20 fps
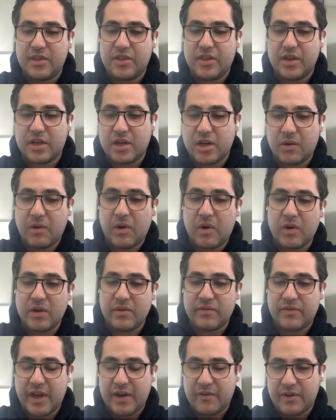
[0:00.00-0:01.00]
the
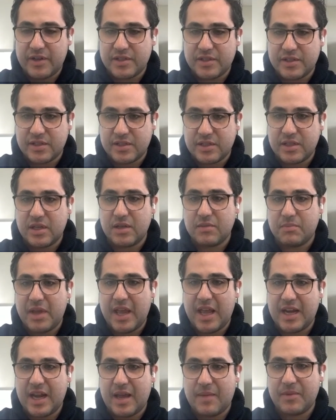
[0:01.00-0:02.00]
coronavirus
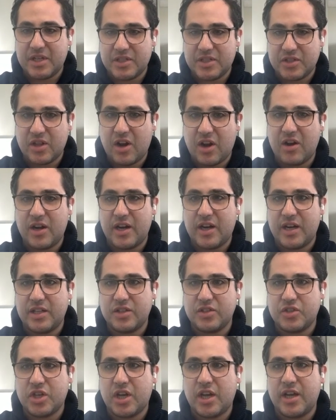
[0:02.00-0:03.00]
pandemic started in
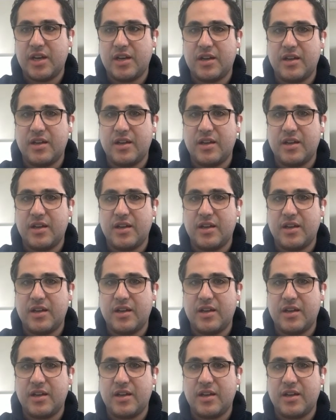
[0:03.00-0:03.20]
China,